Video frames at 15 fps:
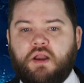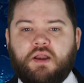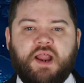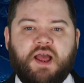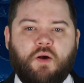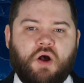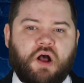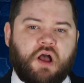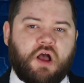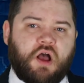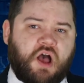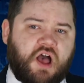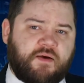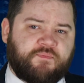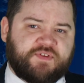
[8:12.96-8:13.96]
Now,
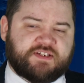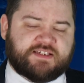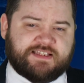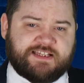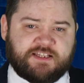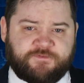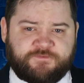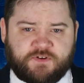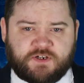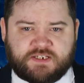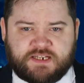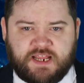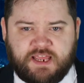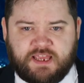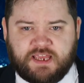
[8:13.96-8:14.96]
obviously, the
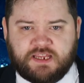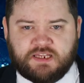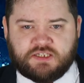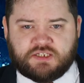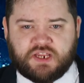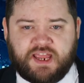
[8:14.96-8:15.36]
first take is,